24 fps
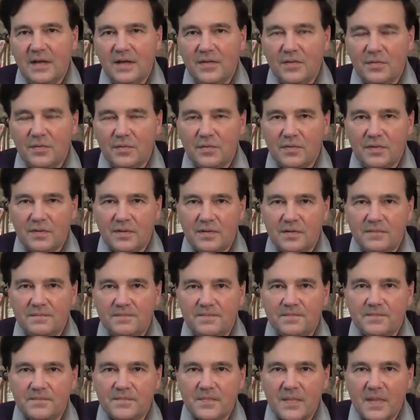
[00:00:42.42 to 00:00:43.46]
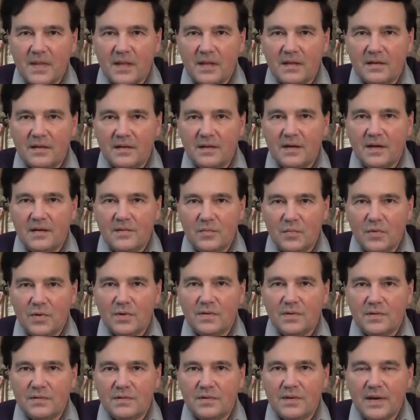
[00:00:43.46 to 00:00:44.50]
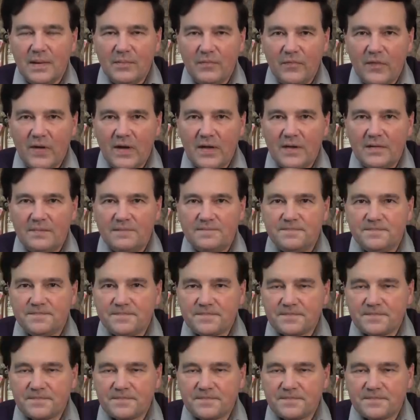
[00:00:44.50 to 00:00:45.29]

through the gun world grapevine.